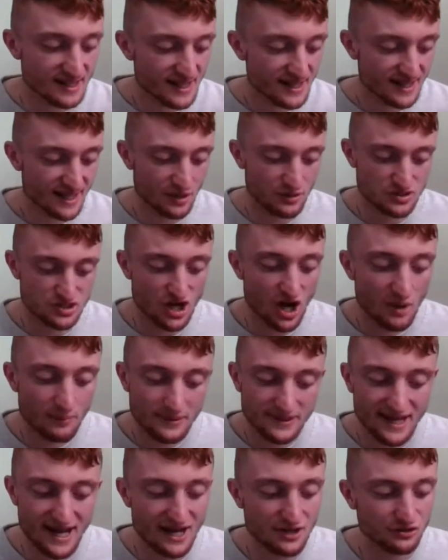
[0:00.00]
Now, on top of
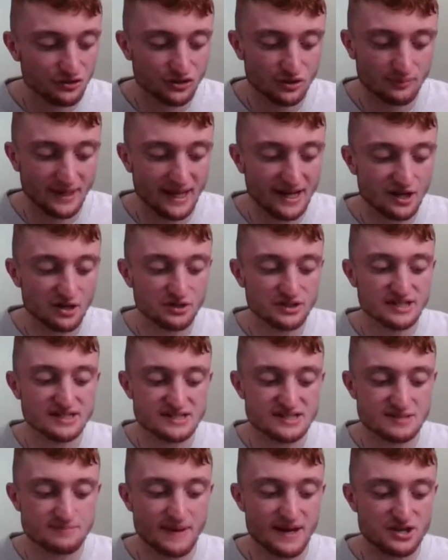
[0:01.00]
that, another player who needs a
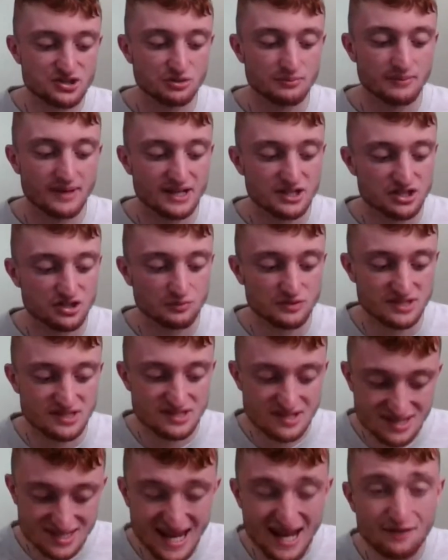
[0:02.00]
special mention was
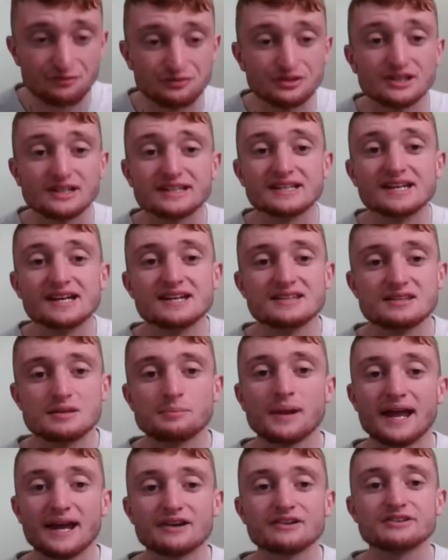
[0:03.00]
definitely the player
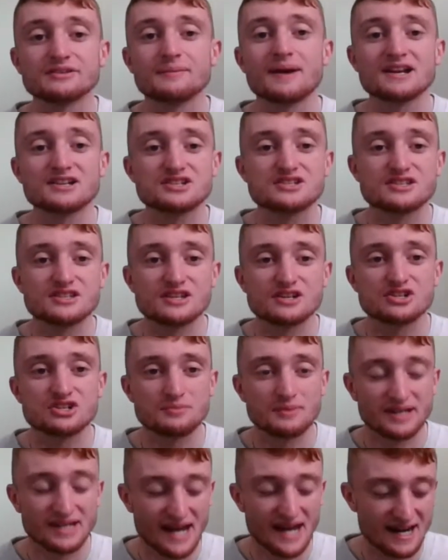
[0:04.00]
of the match, Saoirse
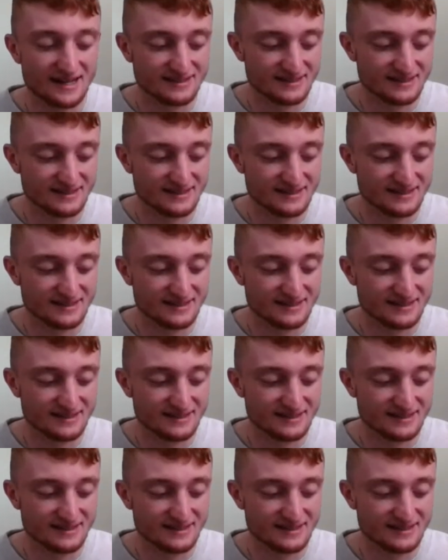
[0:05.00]
McCarthy.